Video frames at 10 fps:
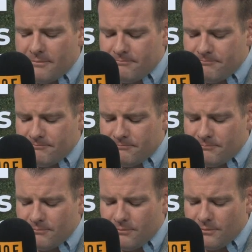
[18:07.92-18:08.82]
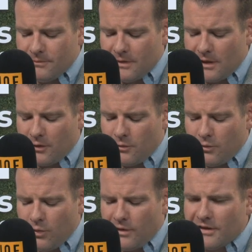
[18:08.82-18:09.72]
um, you know,
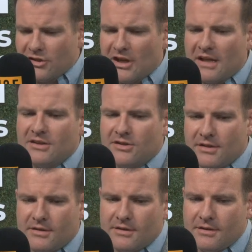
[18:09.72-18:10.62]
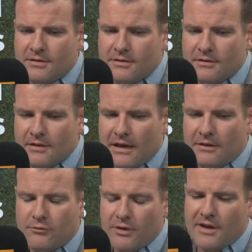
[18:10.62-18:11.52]
what are the challenges
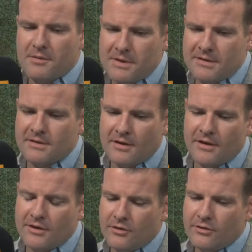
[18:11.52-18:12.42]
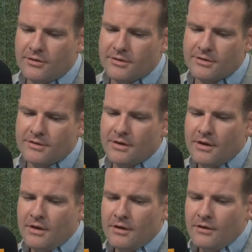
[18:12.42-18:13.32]
in running a business like yours
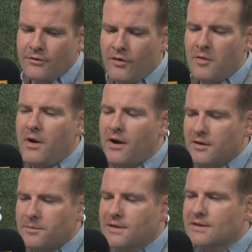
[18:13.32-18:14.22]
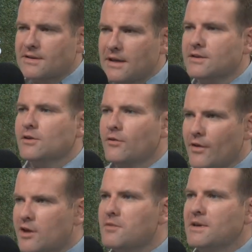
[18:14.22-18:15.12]
from Ireland? Because it sounds like you're
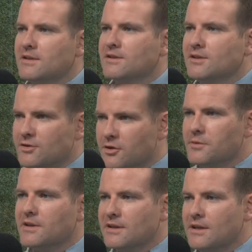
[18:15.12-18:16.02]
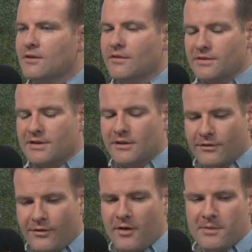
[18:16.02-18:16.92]
very committed to doing it here, mm. and hmm. obviously
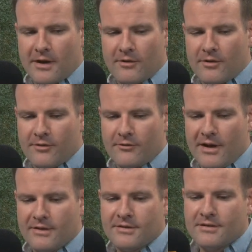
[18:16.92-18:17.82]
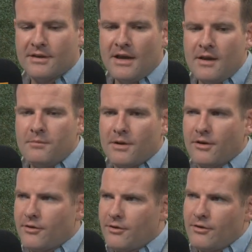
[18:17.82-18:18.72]
you're from here and all the rest. But
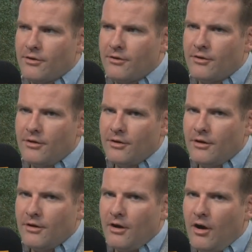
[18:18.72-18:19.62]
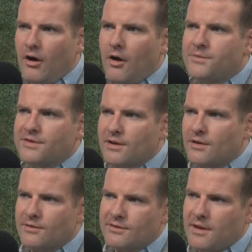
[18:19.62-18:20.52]
are there uh,
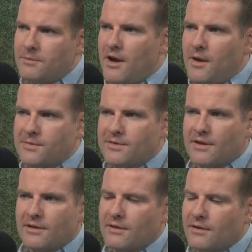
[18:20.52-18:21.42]
obstacles that perhaps the,